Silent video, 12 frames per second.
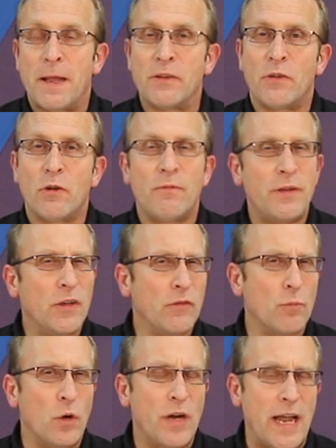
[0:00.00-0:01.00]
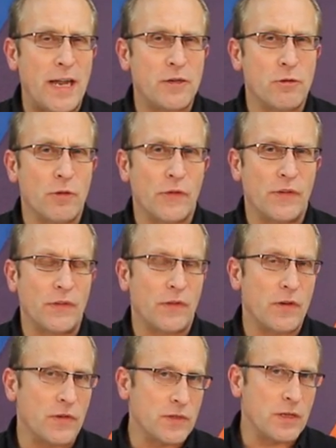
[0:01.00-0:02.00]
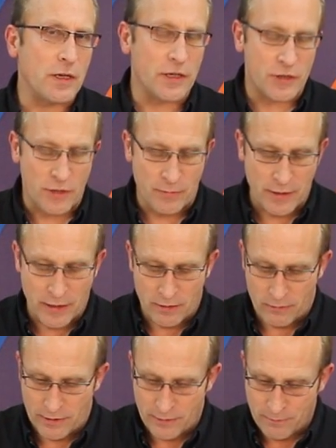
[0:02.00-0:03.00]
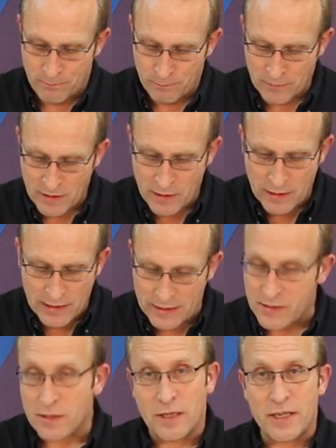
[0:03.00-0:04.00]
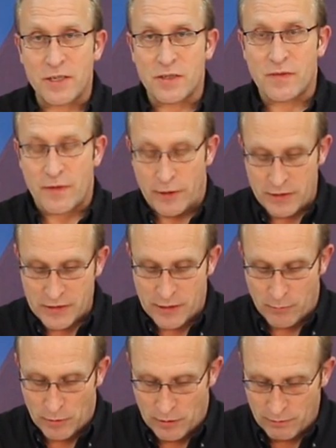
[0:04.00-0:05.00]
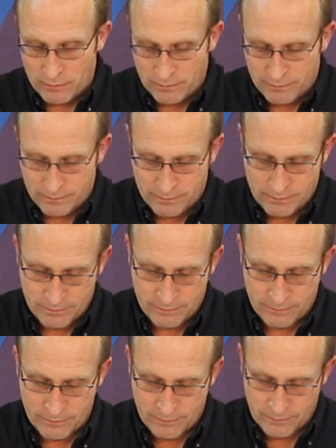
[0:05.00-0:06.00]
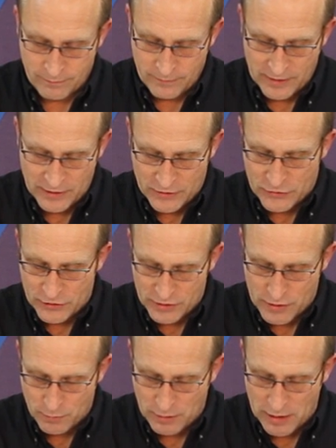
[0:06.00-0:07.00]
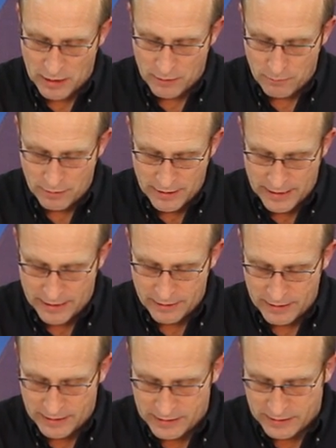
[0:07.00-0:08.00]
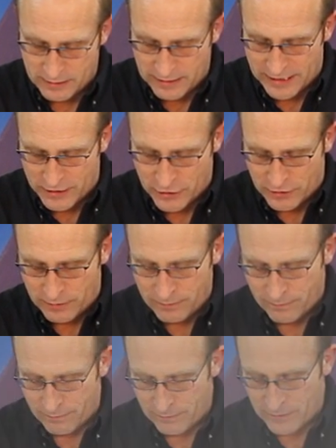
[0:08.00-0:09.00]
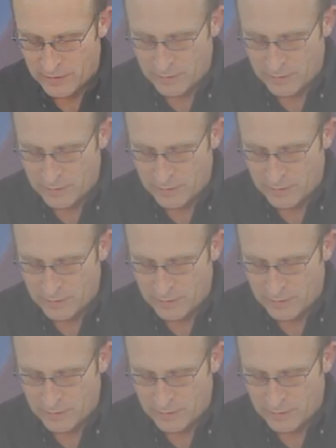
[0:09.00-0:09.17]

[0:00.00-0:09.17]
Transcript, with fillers: And so it feels more natural since they're sluggish to begin with. Installation's very simple. It's just a plug and play installation.